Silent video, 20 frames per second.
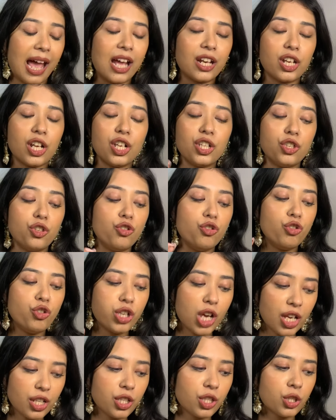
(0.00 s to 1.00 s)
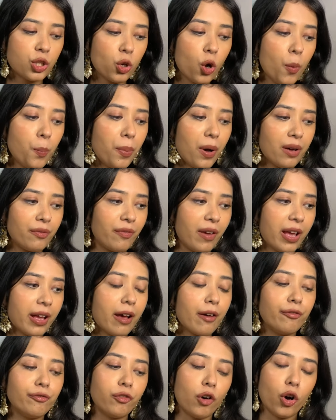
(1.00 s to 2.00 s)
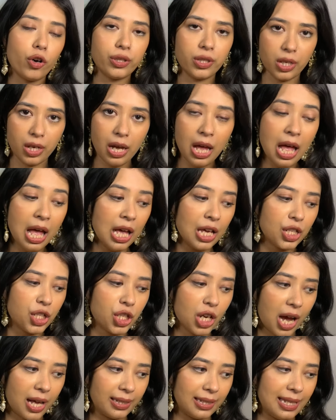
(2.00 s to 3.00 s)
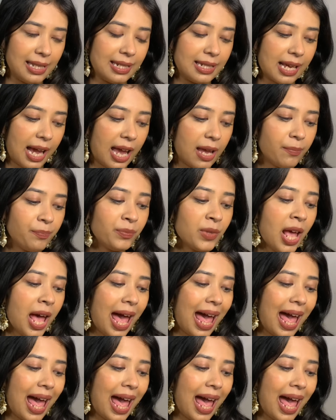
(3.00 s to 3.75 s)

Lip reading: That is just so perfect for the shadi time.